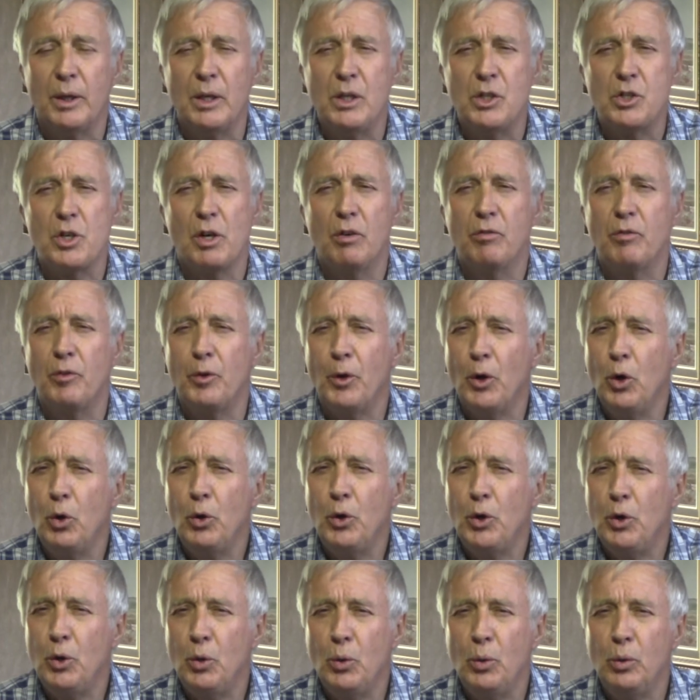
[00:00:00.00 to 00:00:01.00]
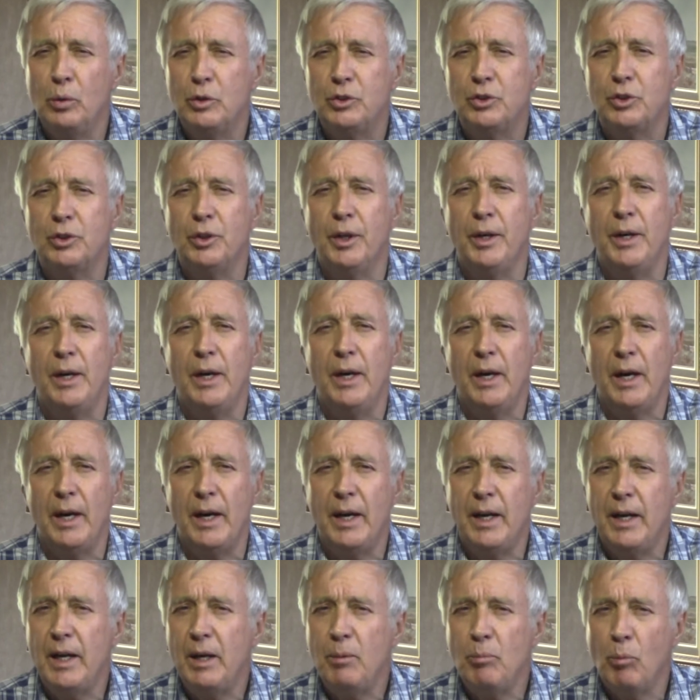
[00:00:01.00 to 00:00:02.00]
is of no use
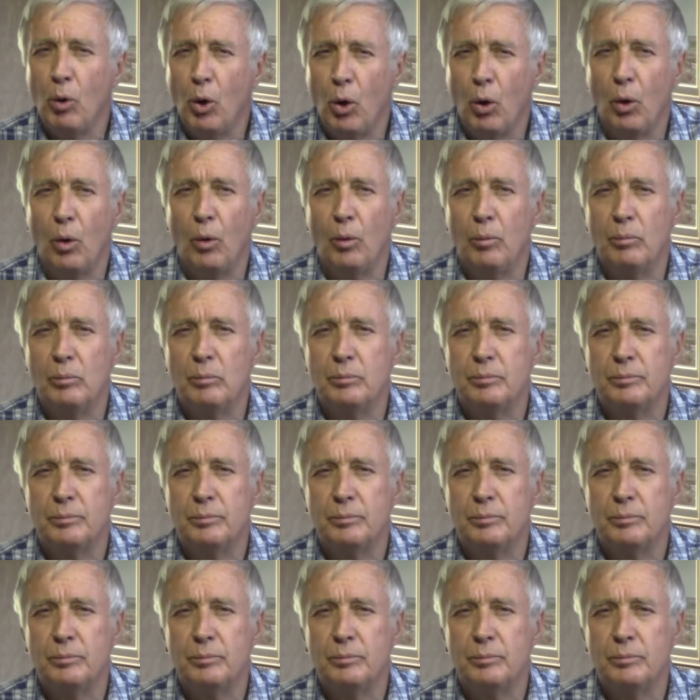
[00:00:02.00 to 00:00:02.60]
anymore.